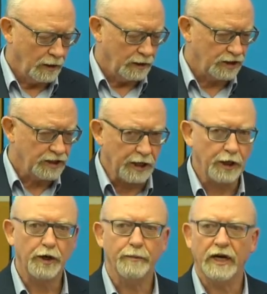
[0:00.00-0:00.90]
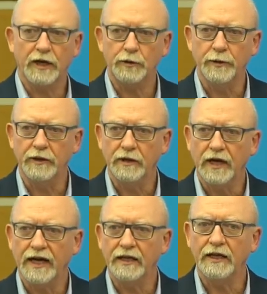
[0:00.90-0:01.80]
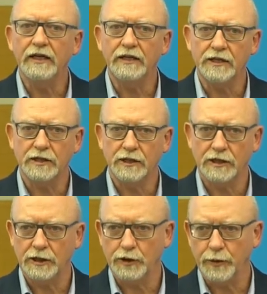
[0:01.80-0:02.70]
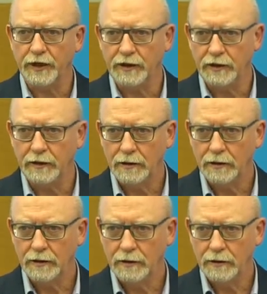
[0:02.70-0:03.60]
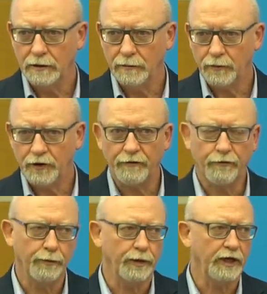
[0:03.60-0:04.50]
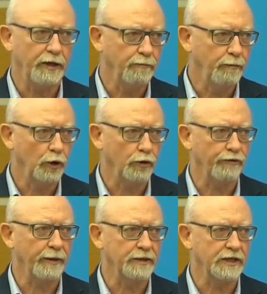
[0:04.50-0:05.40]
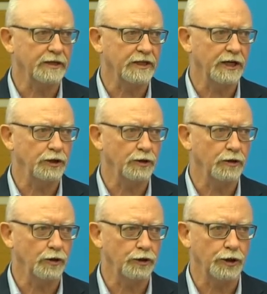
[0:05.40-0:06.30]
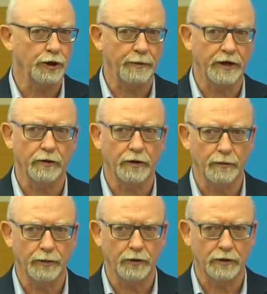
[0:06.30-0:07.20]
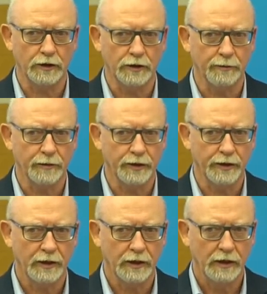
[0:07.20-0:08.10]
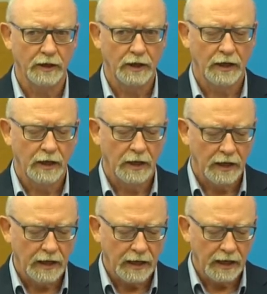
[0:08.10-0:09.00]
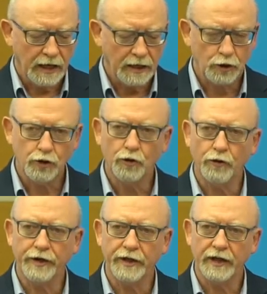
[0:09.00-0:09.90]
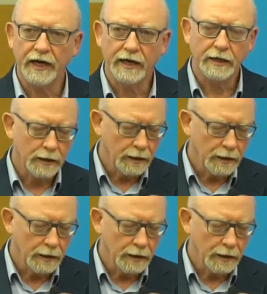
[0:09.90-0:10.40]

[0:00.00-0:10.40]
senior management, at least C-suite, preferably board representation, because you're going to be going to the board at some point. Ensuring that